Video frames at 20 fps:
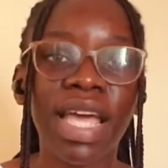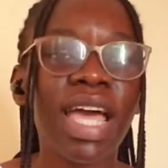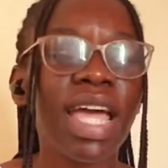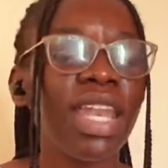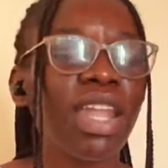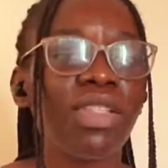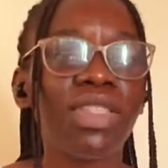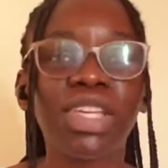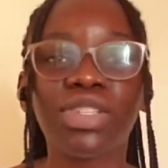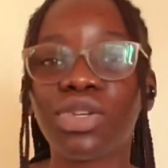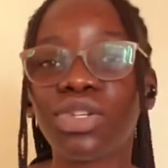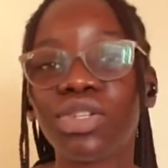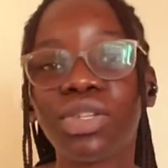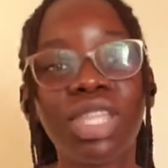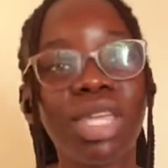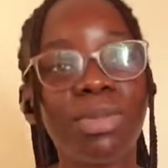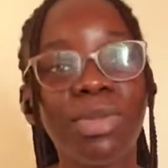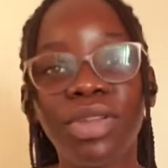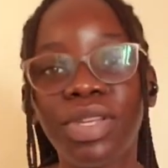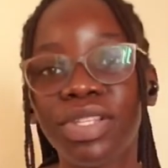Now, there's also
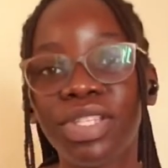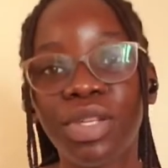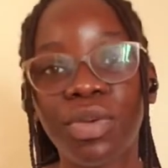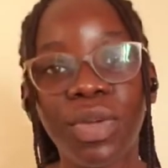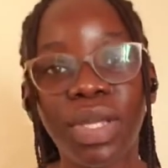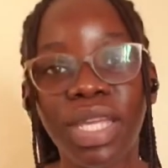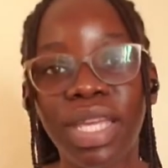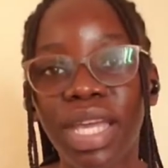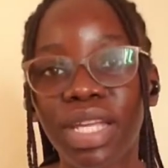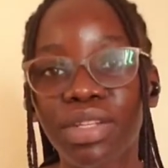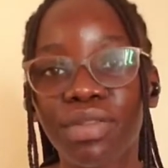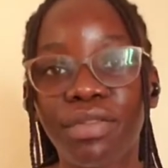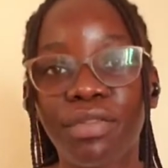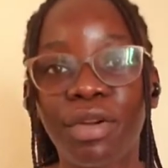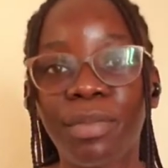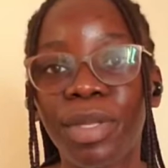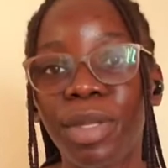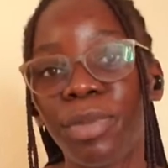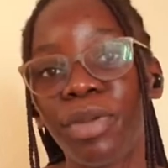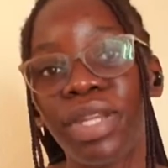the immunity we get
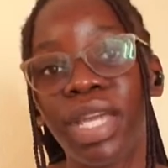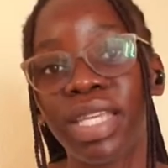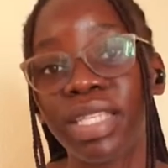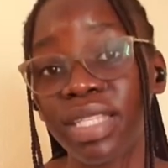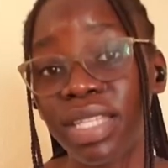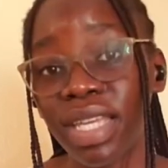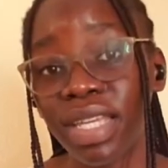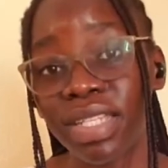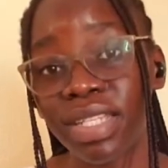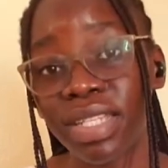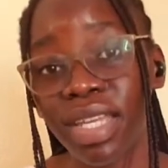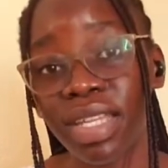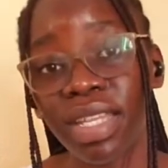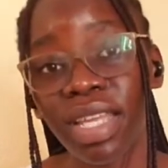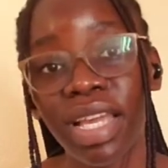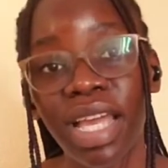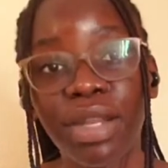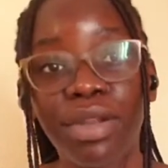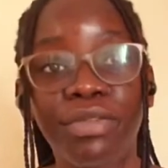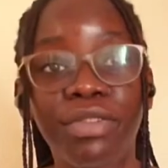from immunization, the
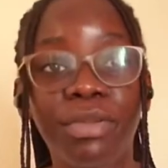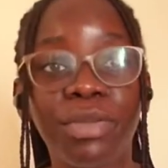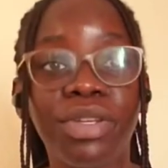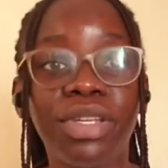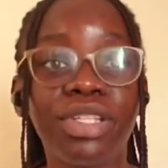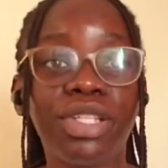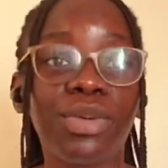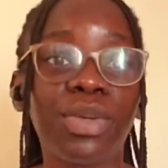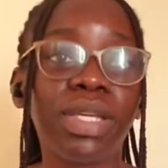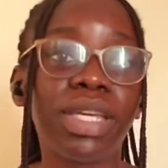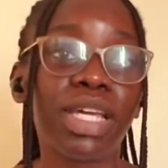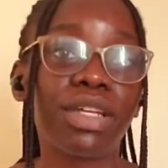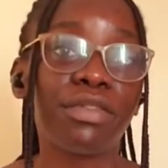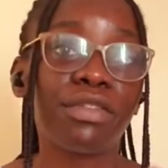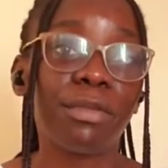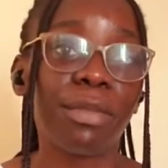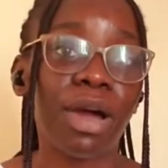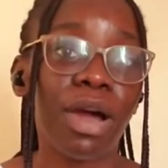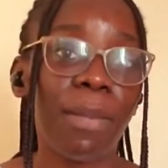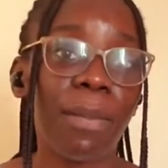kind of immunity we get
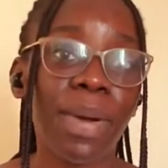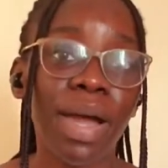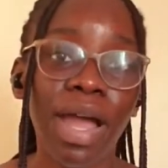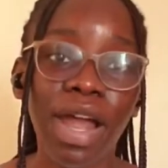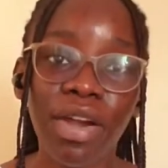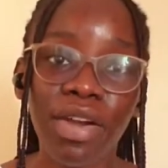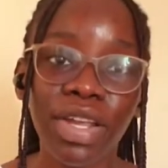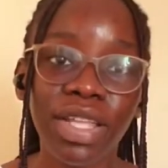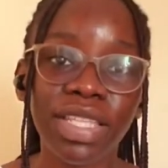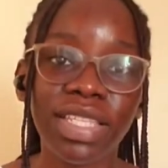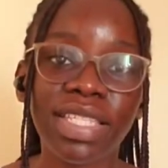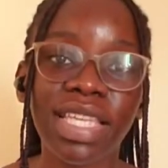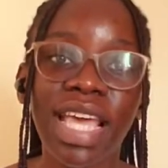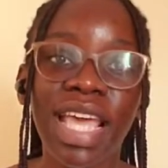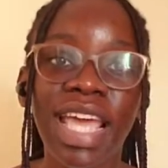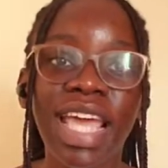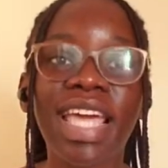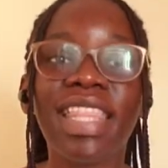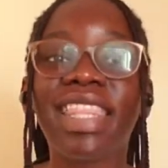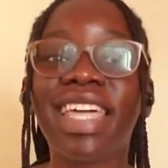from our parents,
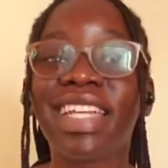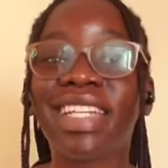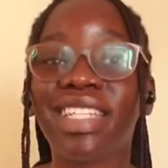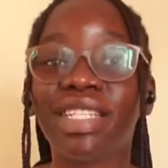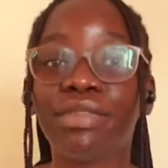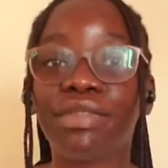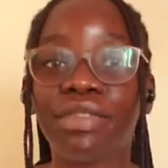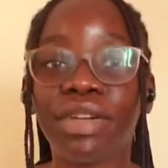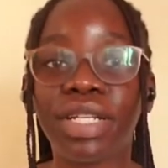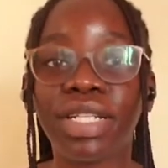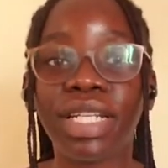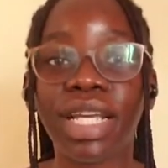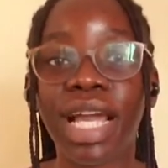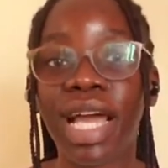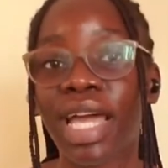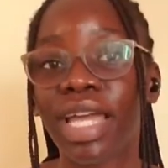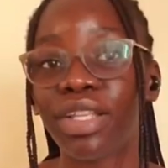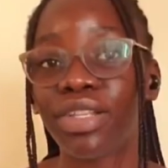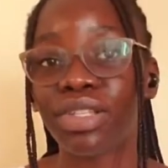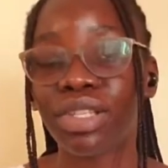and there are different
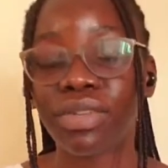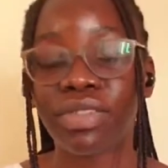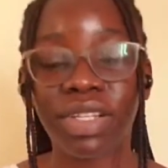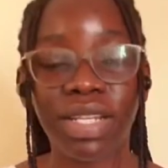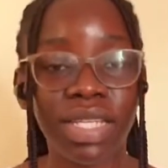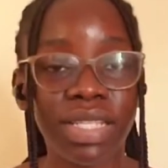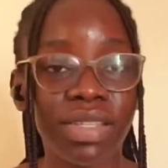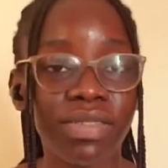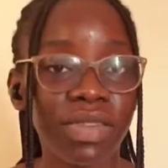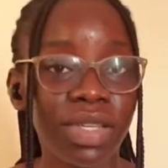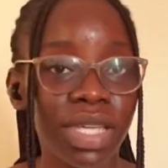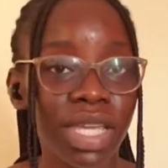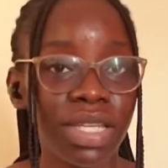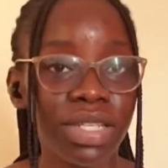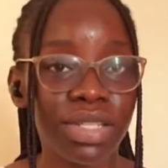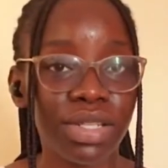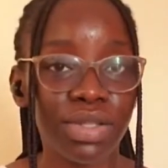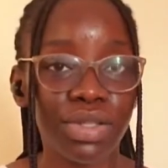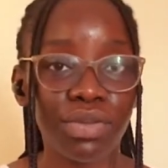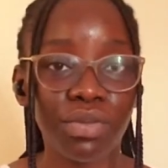kinds of
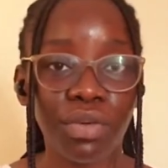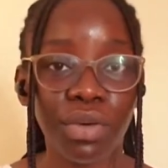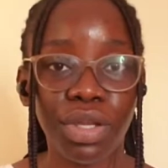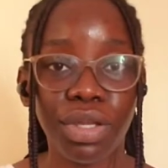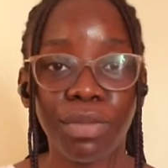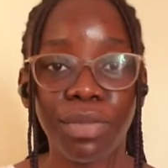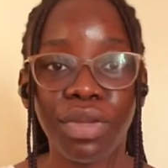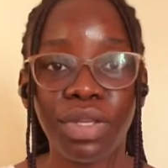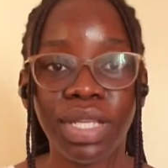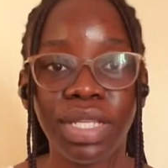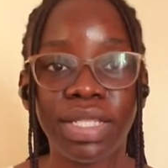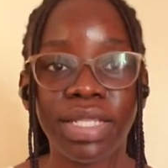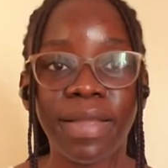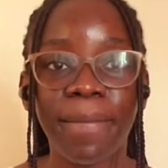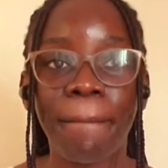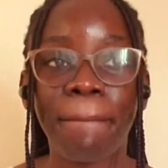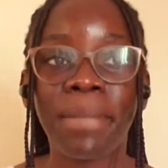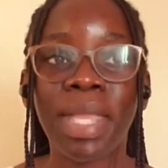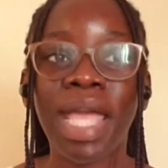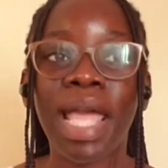classifications for
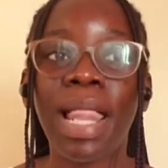immunity.